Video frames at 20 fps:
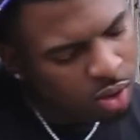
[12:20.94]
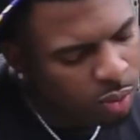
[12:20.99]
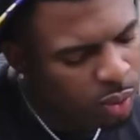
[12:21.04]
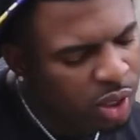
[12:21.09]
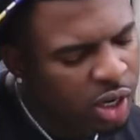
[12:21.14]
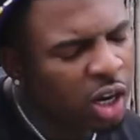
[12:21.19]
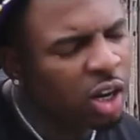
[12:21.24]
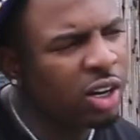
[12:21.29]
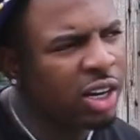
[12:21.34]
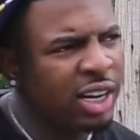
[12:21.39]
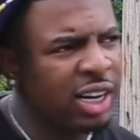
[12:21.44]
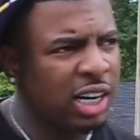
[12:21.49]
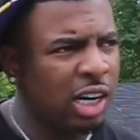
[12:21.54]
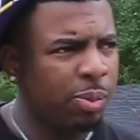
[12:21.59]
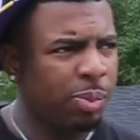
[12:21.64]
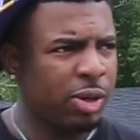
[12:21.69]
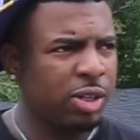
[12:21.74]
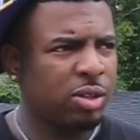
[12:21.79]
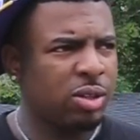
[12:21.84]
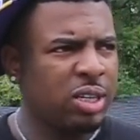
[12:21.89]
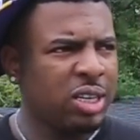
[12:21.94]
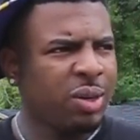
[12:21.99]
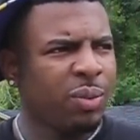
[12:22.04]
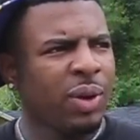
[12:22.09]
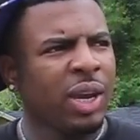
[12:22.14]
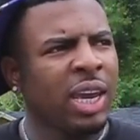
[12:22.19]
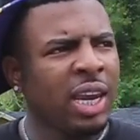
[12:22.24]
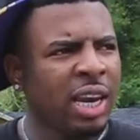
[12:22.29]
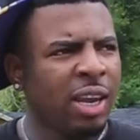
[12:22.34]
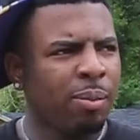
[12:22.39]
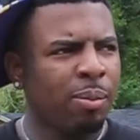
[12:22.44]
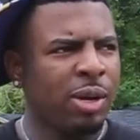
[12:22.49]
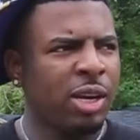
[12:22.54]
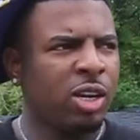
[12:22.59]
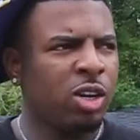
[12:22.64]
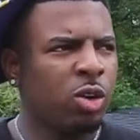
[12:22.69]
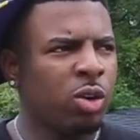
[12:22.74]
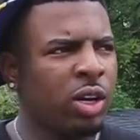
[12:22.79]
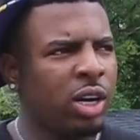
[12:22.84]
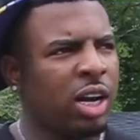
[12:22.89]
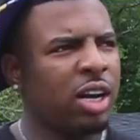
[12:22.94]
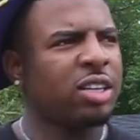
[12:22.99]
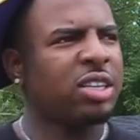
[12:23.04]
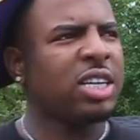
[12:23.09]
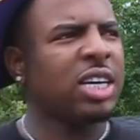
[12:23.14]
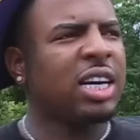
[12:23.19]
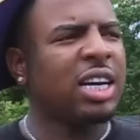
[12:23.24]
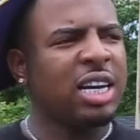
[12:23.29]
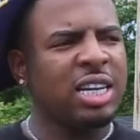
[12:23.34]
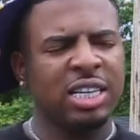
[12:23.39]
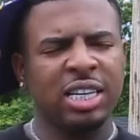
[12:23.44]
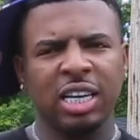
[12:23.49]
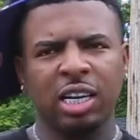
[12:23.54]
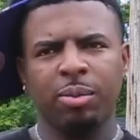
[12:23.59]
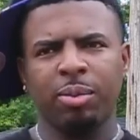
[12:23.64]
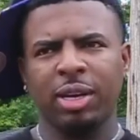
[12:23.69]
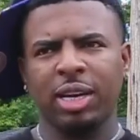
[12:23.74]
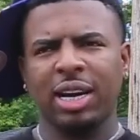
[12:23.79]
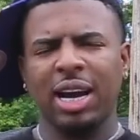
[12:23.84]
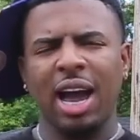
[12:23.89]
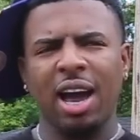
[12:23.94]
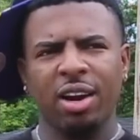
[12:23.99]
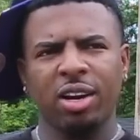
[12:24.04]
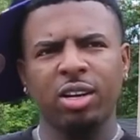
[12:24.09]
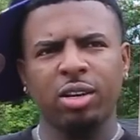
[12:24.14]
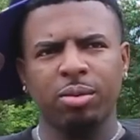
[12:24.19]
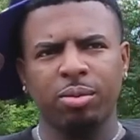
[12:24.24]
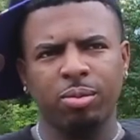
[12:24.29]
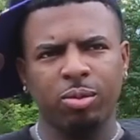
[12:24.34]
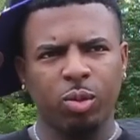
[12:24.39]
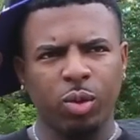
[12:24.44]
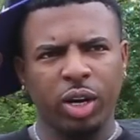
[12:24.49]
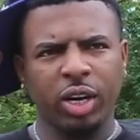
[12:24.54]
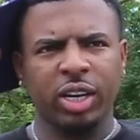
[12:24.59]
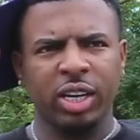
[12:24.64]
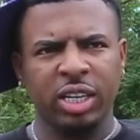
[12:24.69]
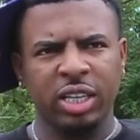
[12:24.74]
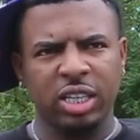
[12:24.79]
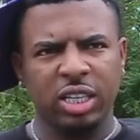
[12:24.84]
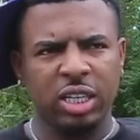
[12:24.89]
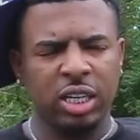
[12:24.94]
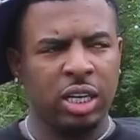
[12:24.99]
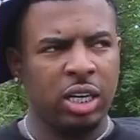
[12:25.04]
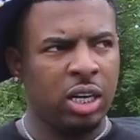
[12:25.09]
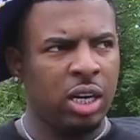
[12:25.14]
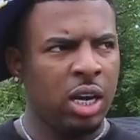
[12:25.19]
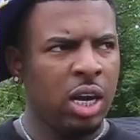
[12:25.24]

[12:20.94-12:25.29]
We gonna link up on some shit. We ain't even been doing our shit cause nigga been caught up working and shit.